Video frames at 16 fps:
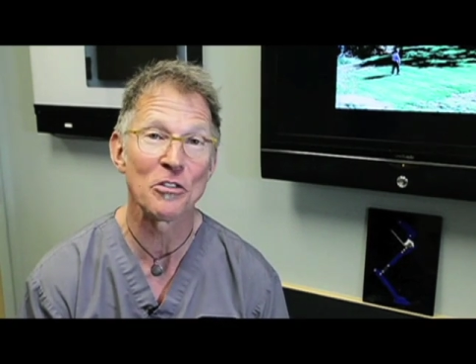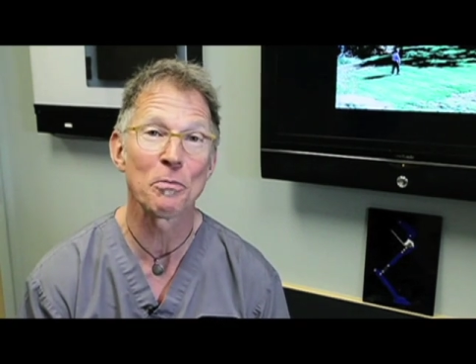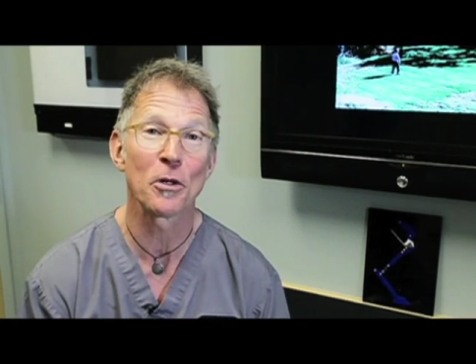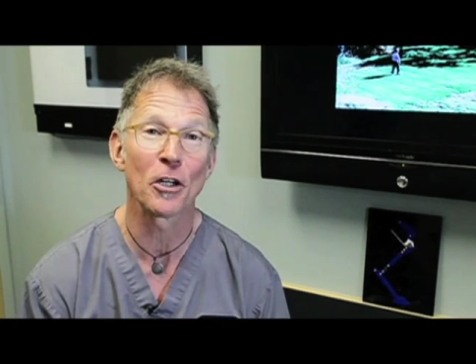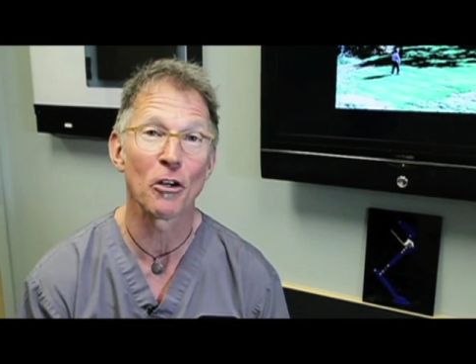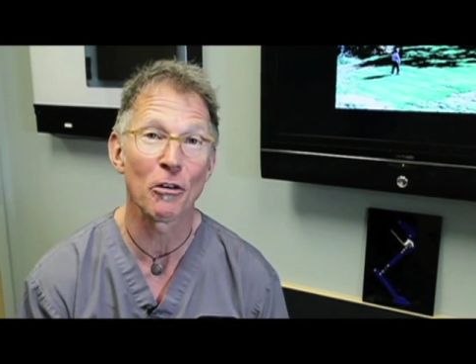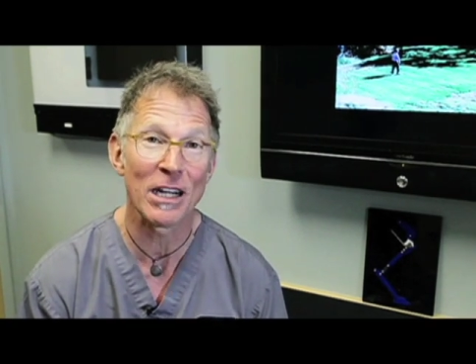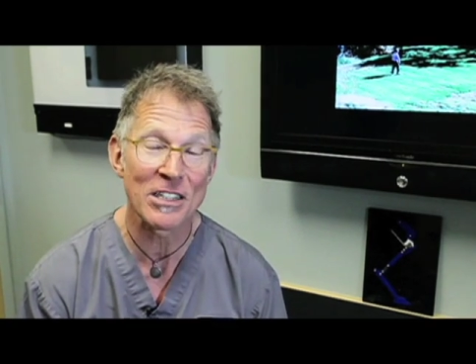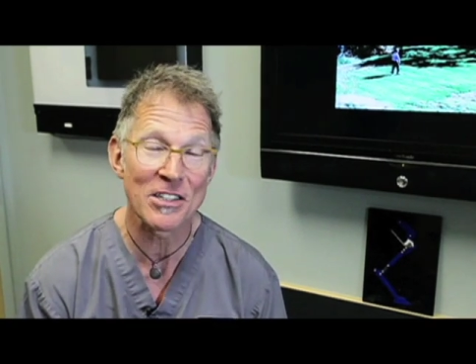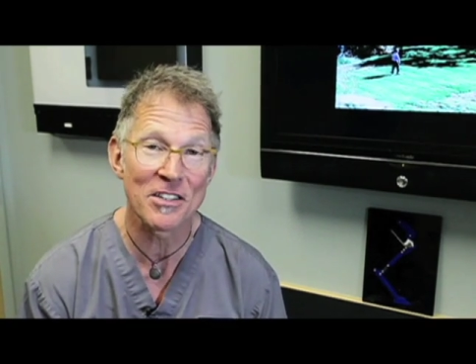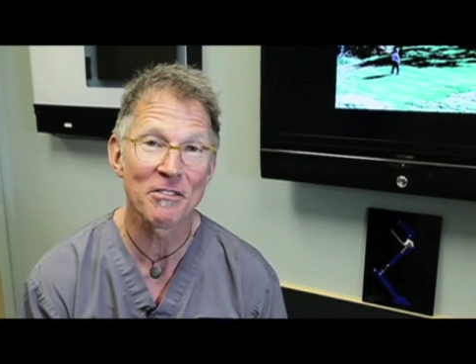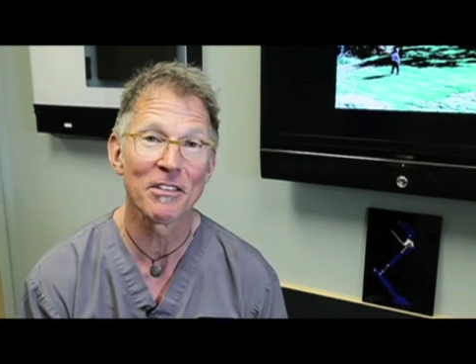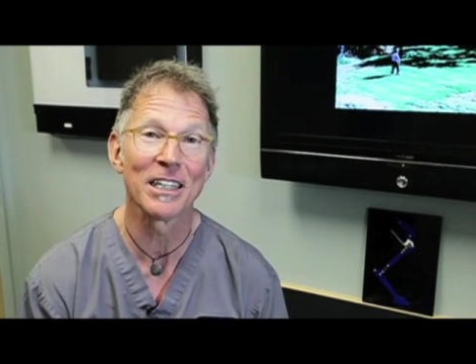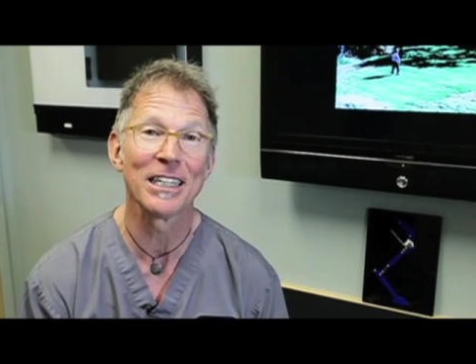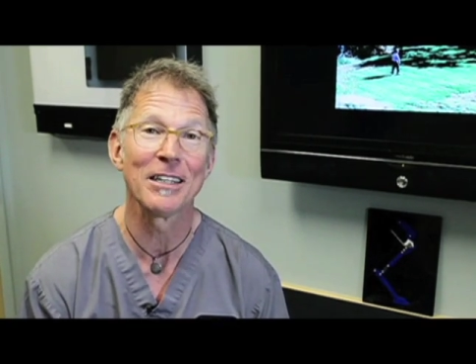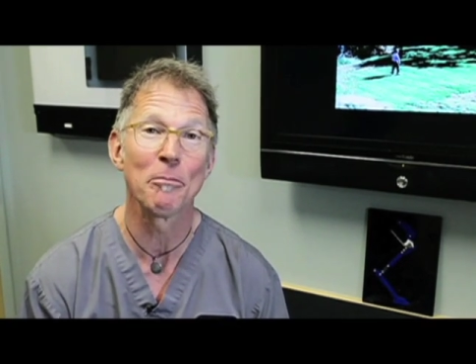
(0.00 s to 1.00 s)

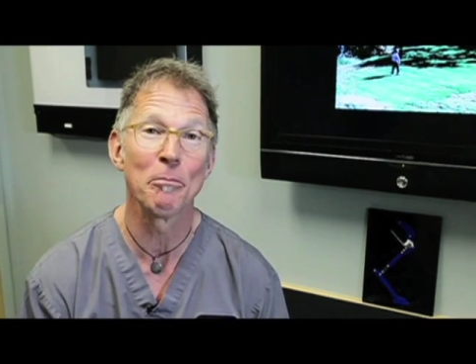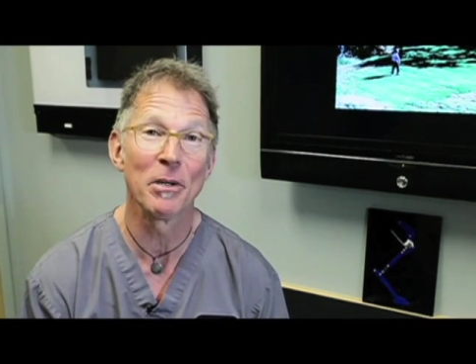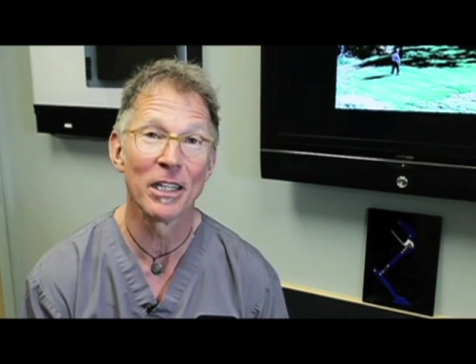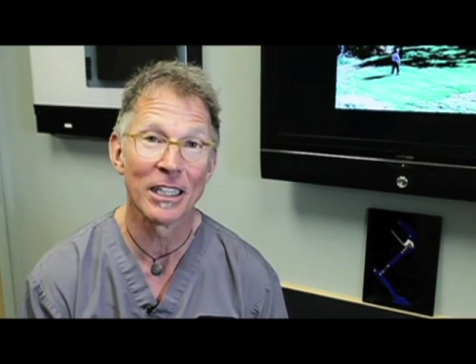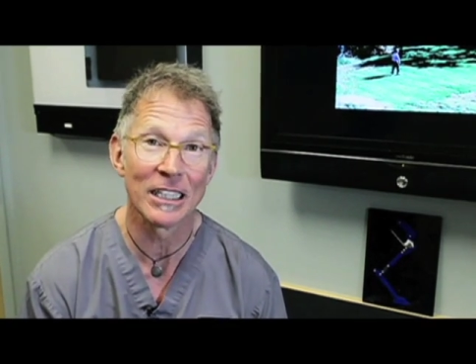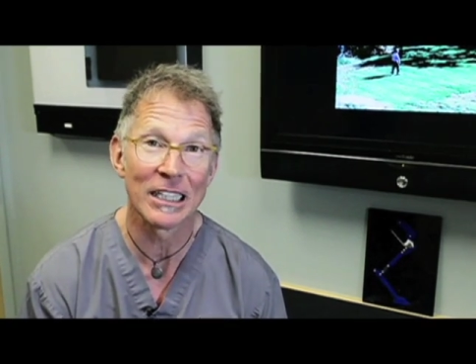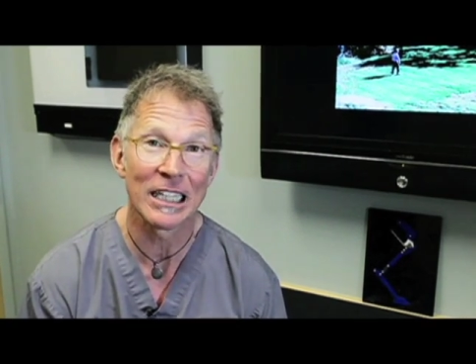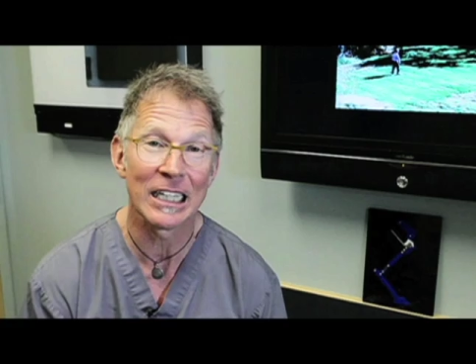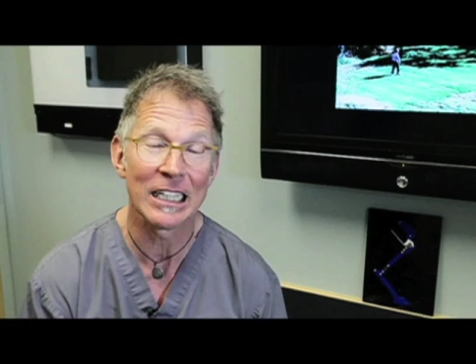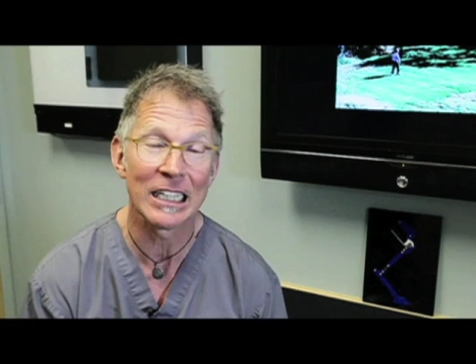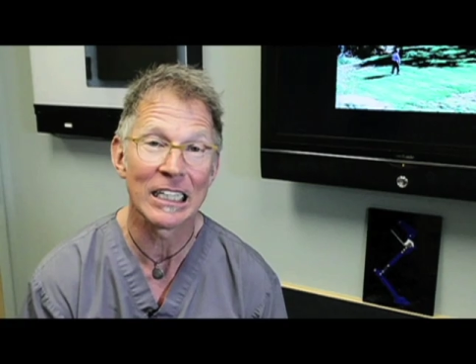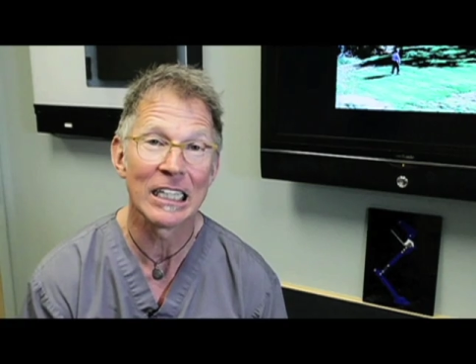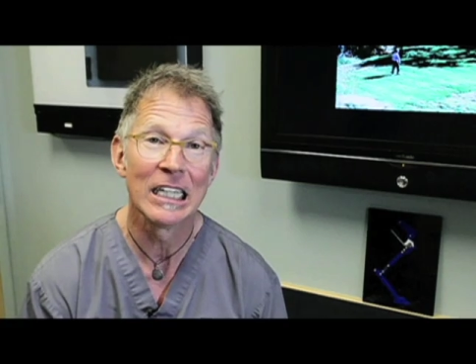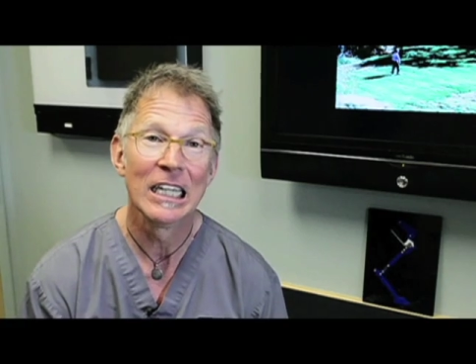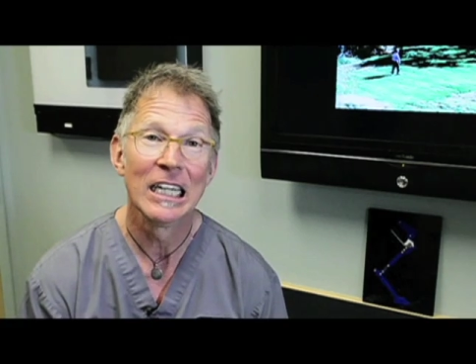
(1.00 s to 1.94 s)
progressively debilitating,